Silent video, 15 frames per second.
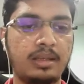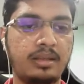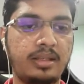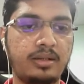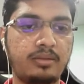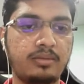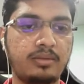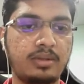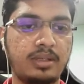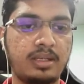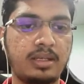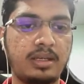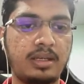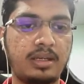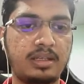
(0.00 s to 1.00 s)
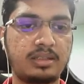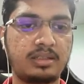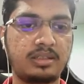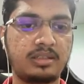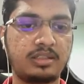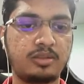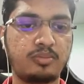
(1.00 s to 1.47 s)
Now as
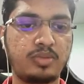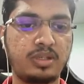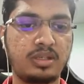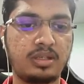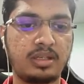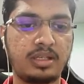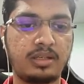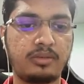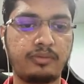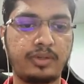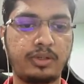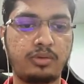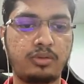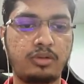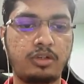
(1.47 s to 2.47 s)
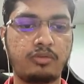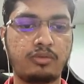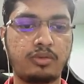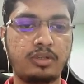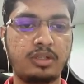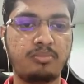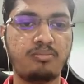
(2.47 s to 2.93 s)
this is being like we don't
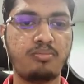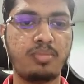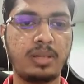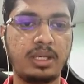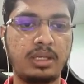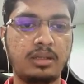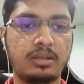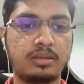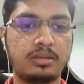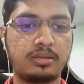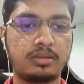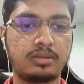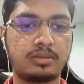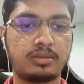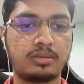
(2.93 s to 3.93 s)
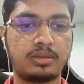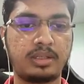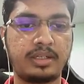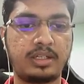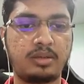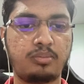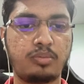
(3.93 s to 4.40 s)
want big, so
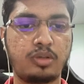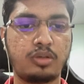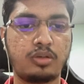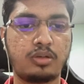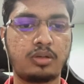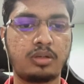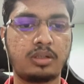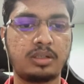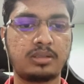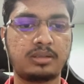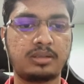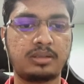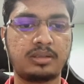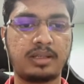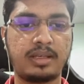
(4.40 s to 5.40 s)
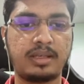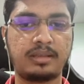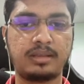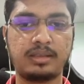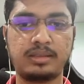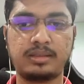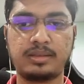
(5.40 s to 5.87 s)
let me organize this
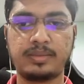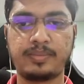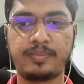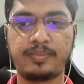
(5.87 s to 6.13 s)
like this.